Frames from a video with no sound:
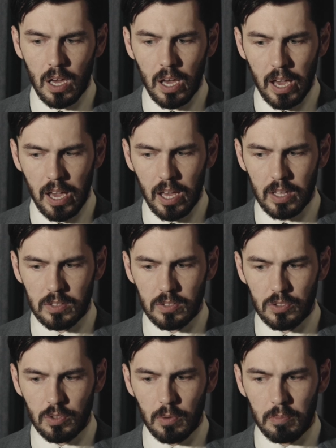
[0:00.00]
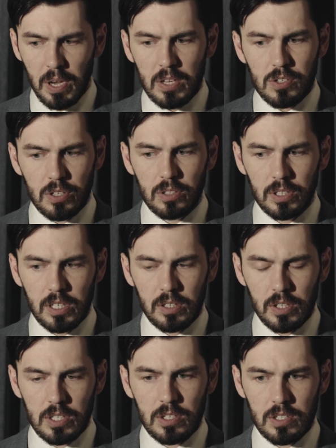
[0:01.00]
And basically,
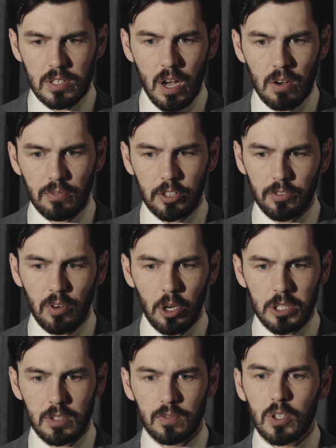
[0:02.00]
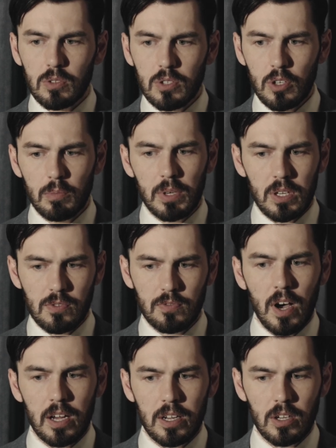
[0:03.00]
this is of the fault of YouTube because
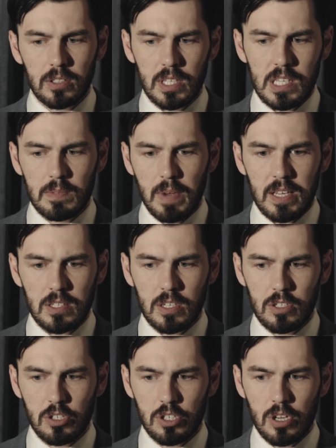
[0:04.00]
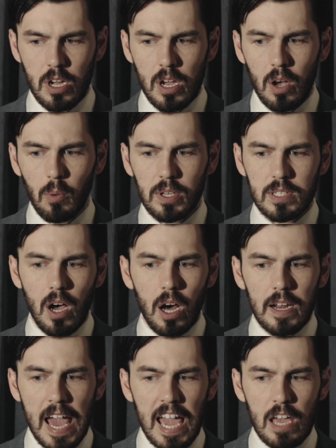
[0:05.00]
Von Helton's message was
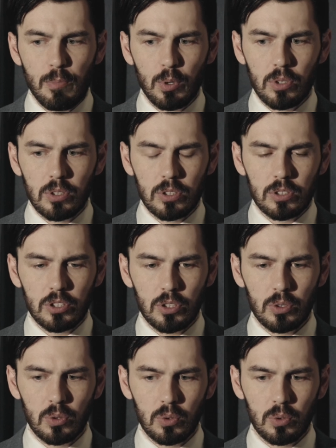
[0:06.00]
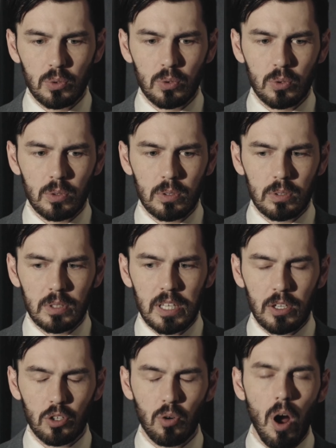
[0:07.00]
unable to
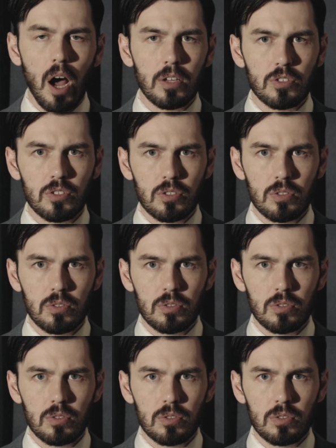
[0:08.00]
get across